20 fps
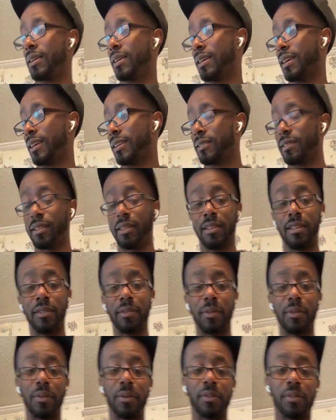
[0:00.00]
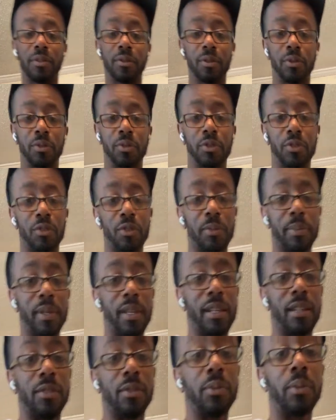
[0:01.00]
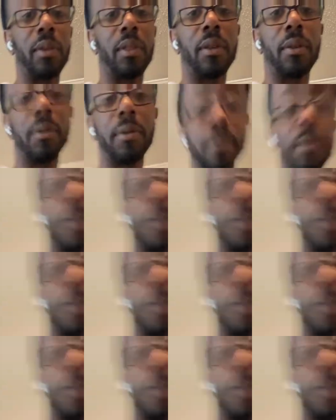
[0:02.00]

I actually love going to the grocery store, to be honest with you.